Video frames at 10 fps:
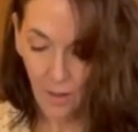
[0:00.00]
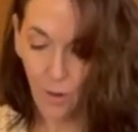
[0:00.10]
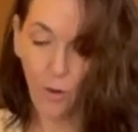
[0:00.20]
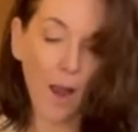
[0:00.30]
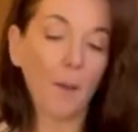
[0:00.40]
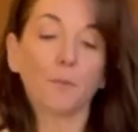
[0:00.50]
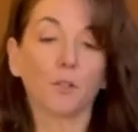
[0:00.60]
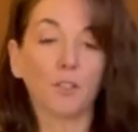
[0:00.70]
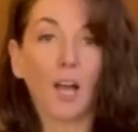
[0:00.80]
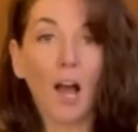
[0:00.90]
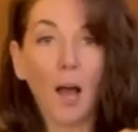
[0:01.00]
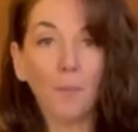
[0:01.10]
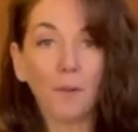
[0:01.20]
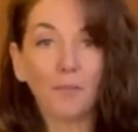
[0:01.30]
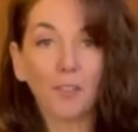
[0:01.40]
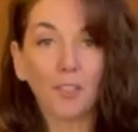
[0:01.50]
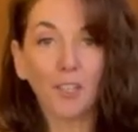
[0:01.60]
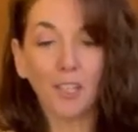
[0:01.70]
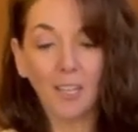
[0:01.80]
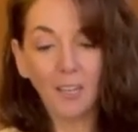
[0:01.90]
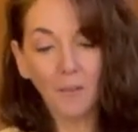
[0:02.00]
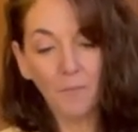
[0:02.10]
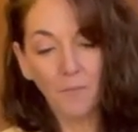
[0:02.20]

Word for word: Grab your top of your cookie